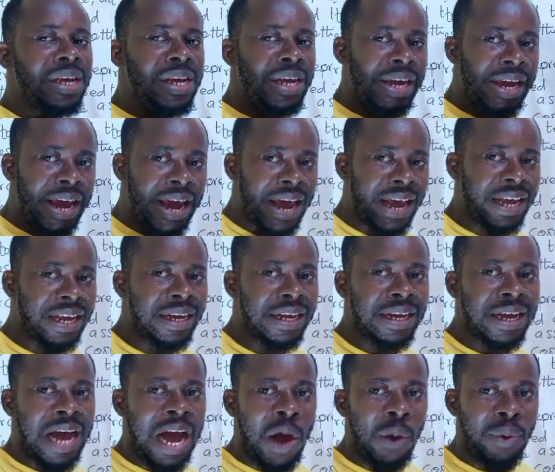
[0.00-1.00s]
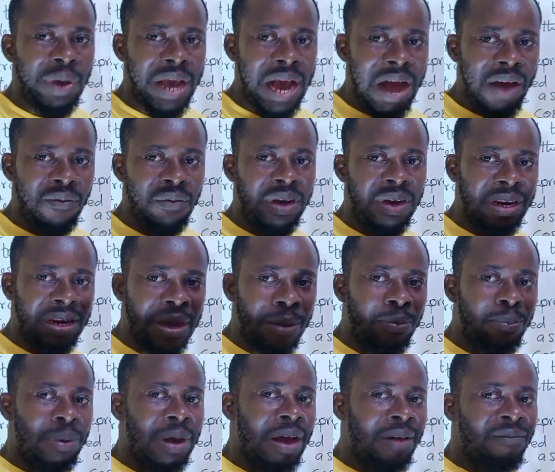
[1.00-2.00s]
years are we having
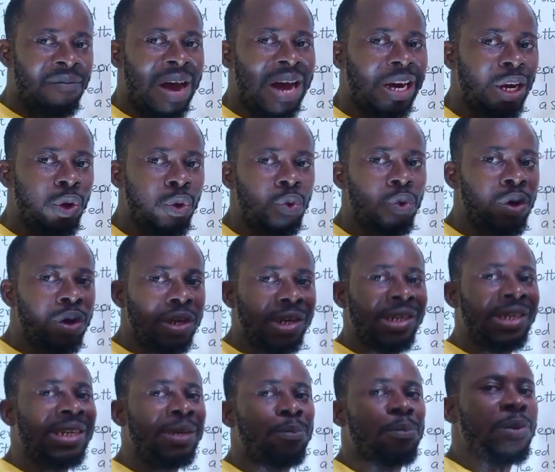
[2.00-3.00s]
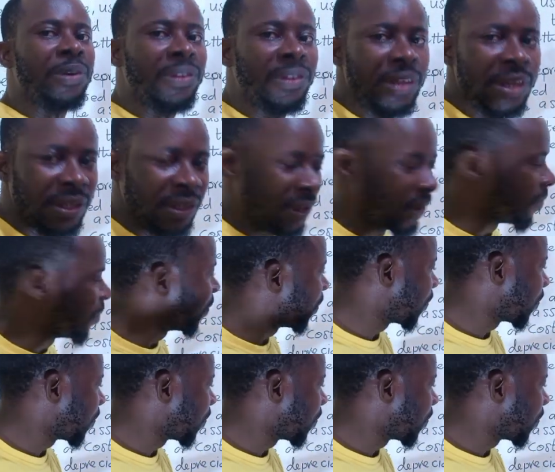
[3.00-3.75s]
the value depreciating?